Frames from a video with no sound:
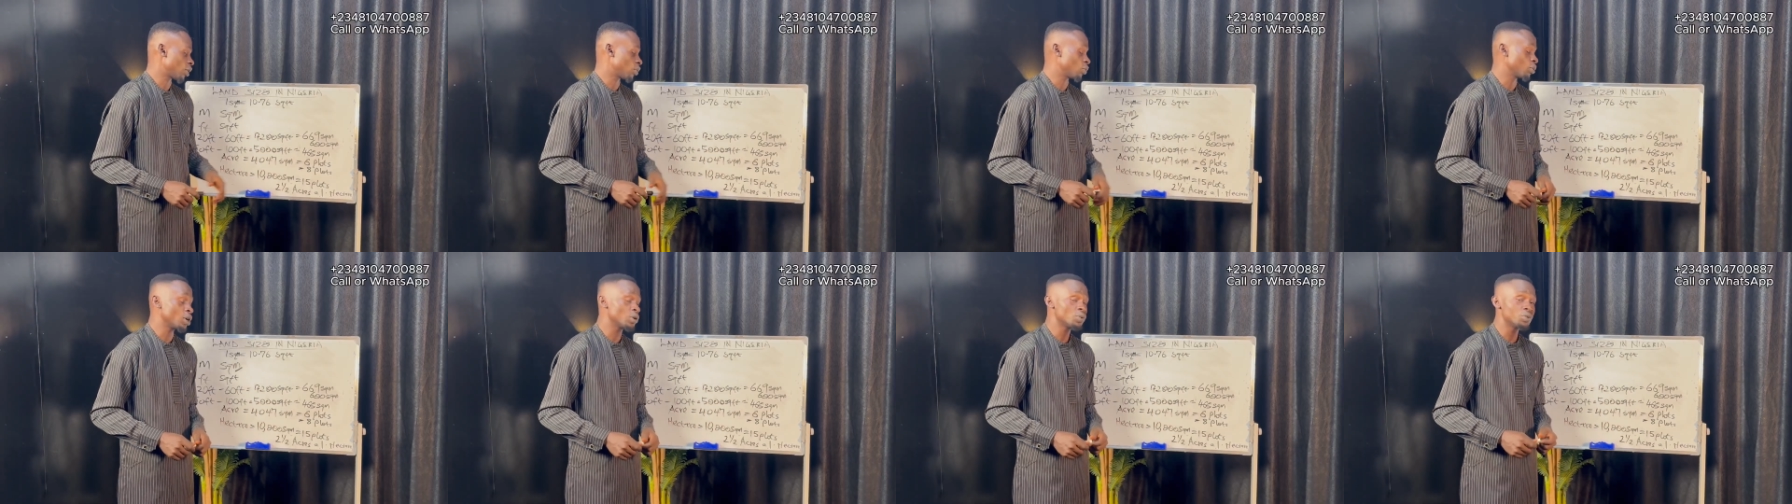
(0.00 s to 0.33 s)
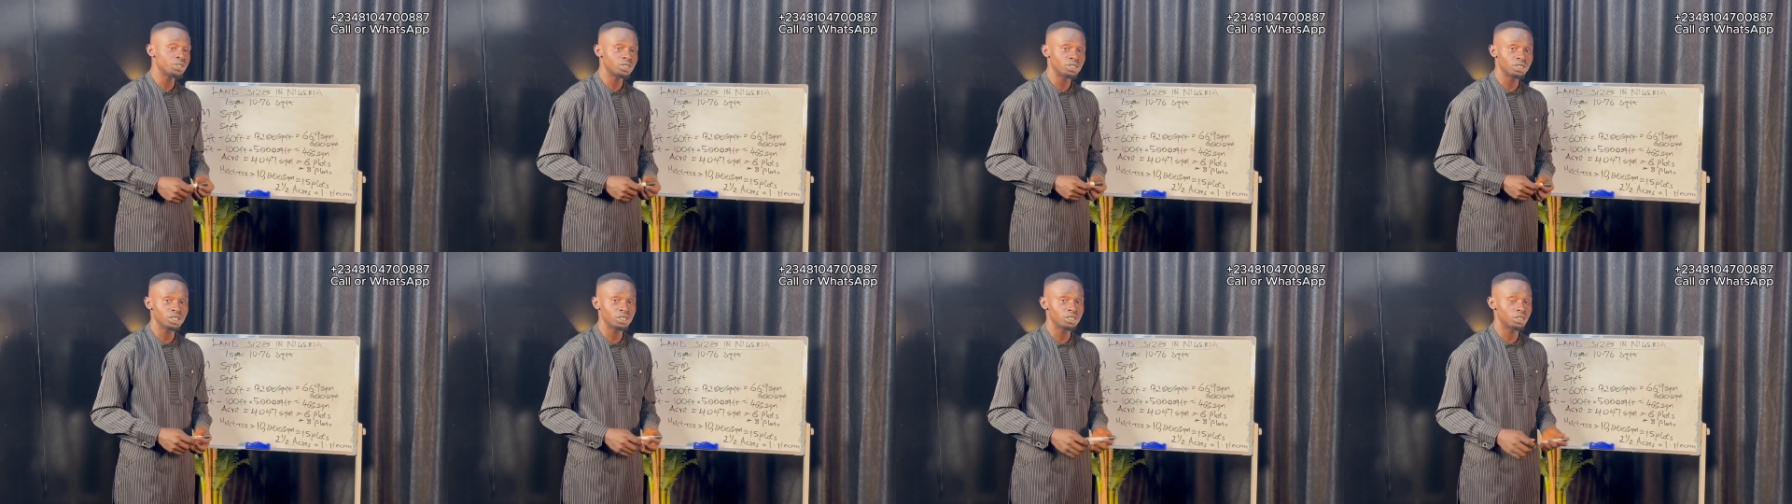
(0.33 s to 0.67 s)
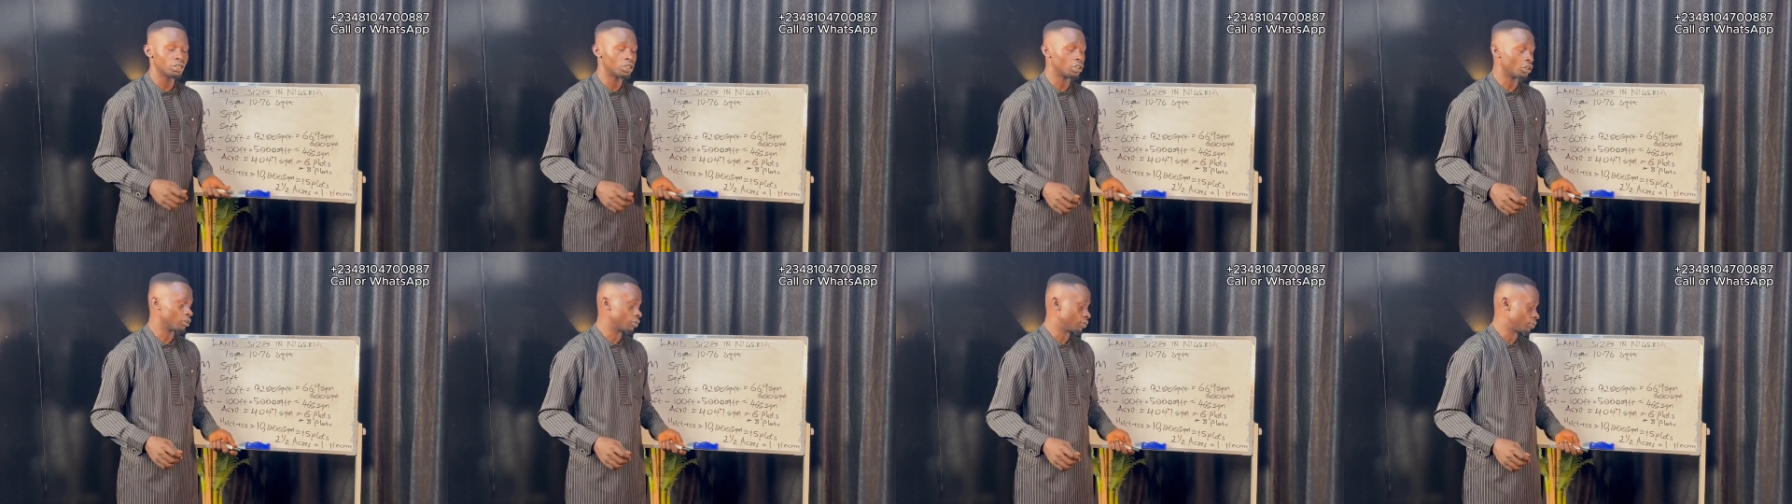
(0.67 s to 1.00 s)
And when we did
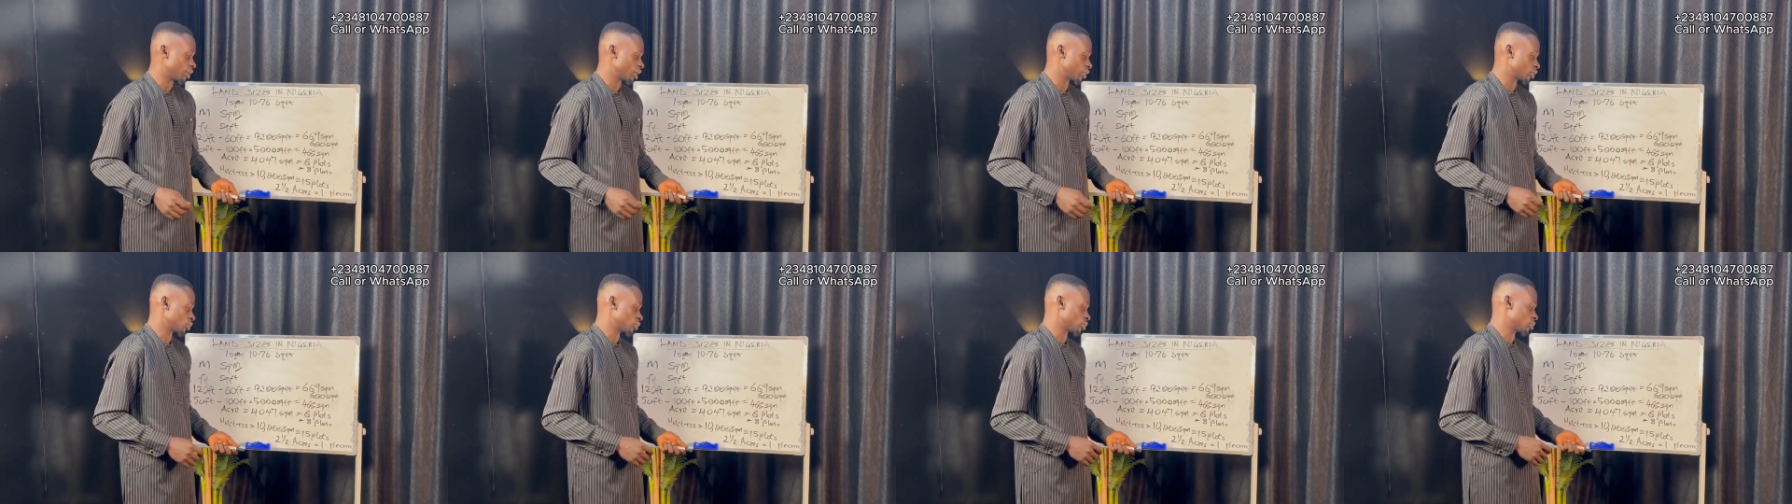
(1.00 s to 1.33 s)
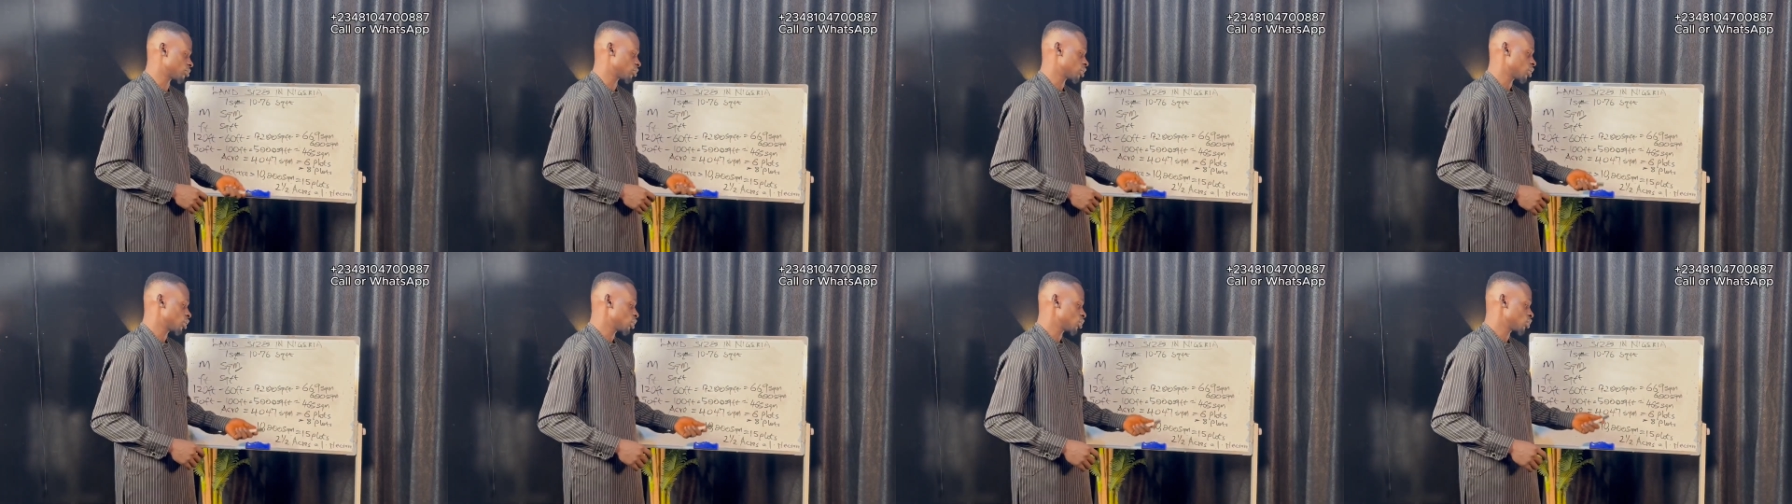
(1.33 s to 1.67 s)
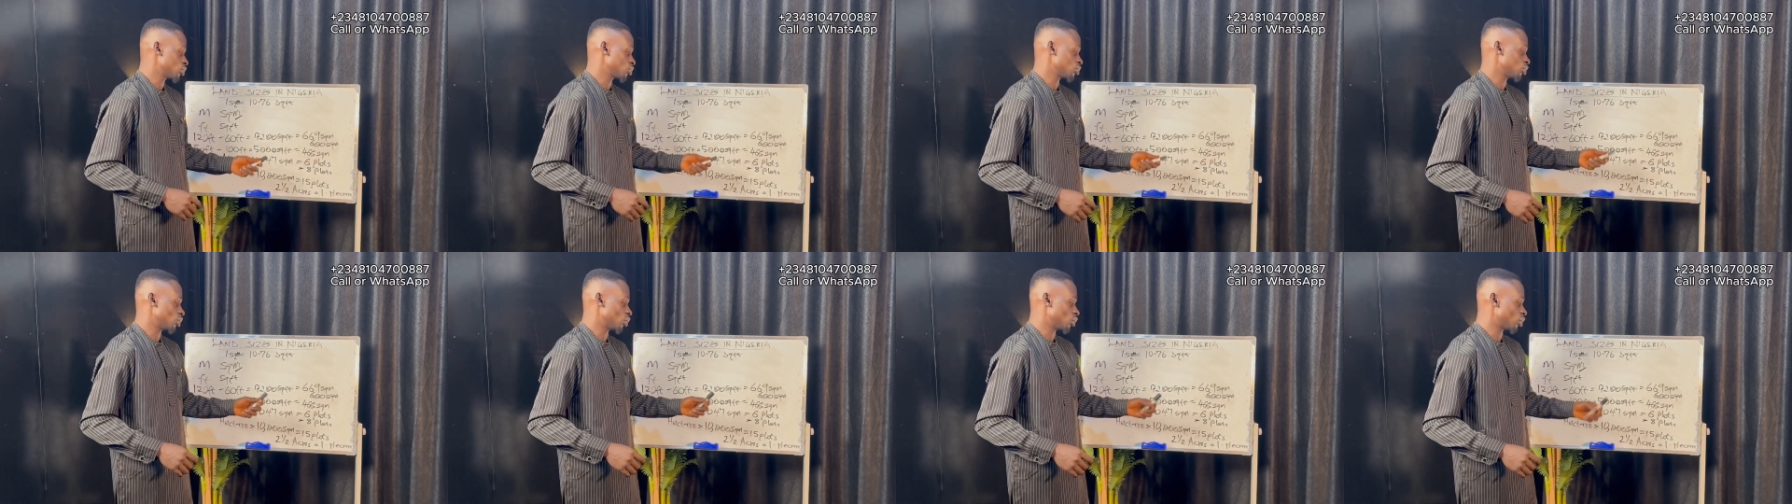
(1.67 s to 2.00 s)
the conversion
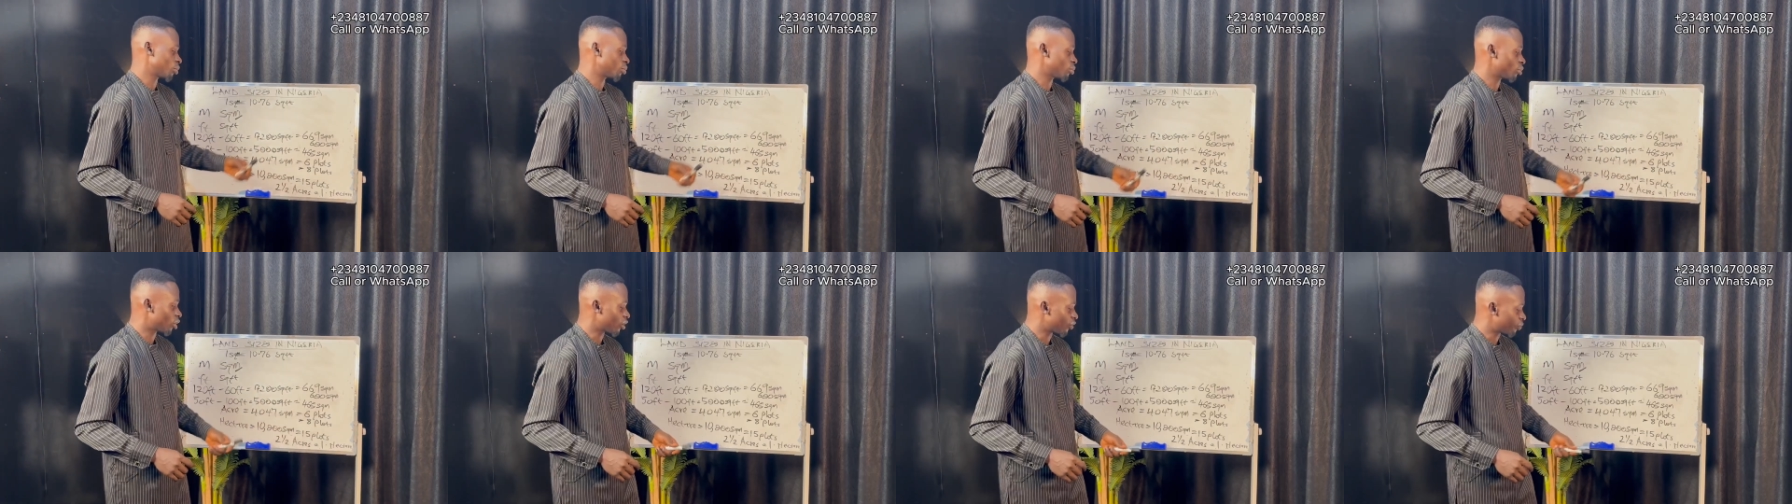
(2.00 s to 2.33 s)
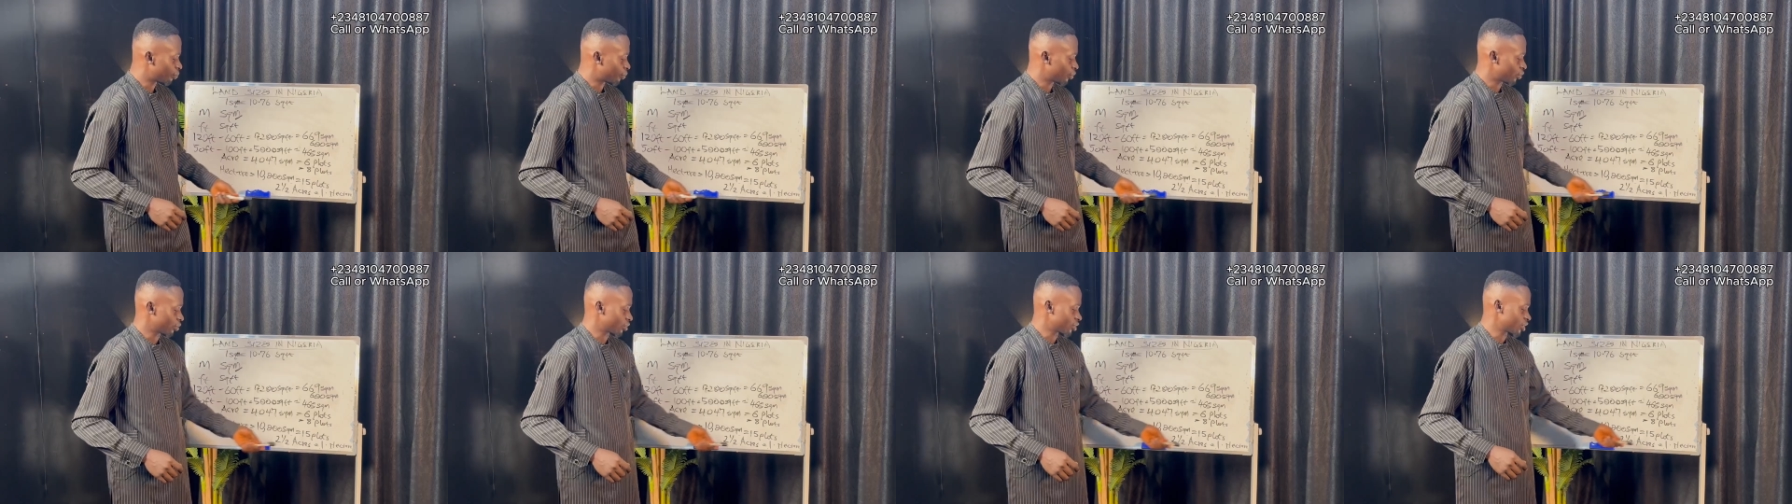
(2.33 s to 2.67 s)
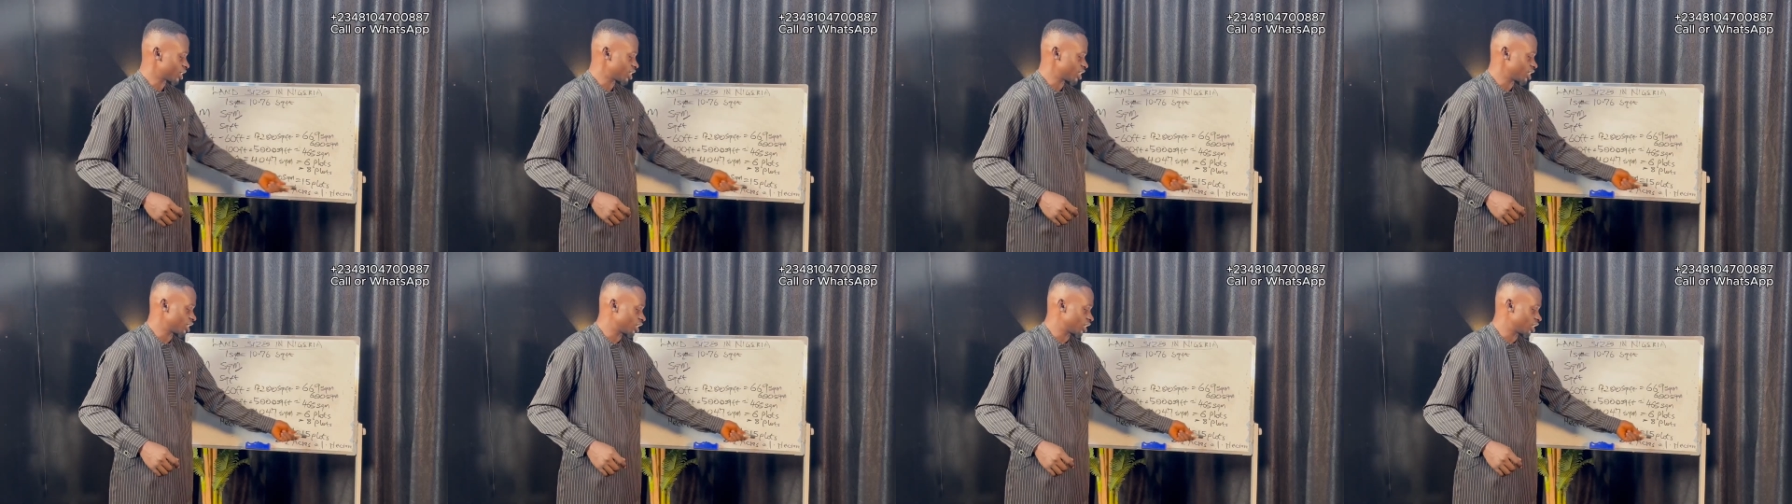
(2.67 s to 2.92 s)
to the number of plots,